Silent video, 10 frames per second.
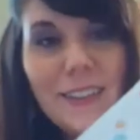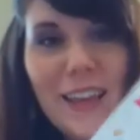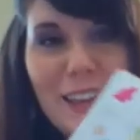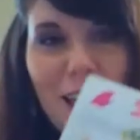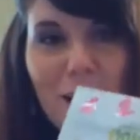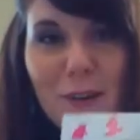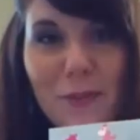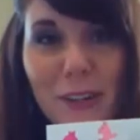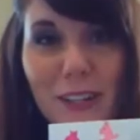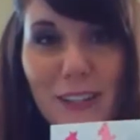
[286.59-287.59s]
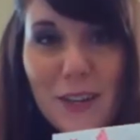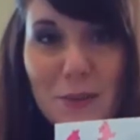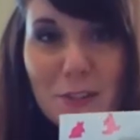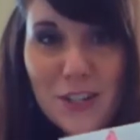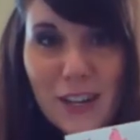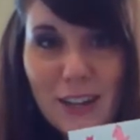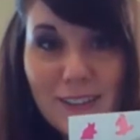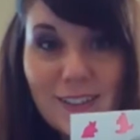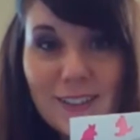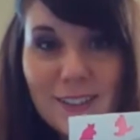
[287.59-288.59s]
Like, how friggin' cute is
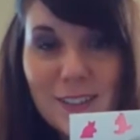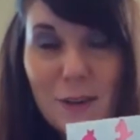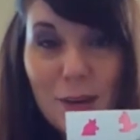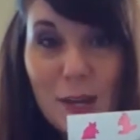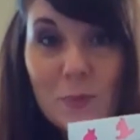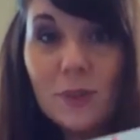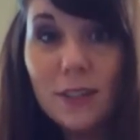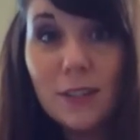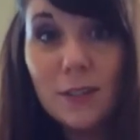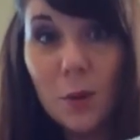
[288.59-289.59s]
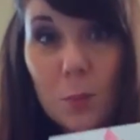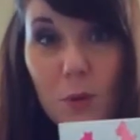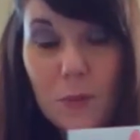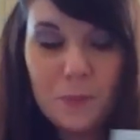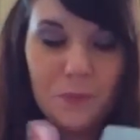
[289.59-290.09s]
she? So, April, you're adorable.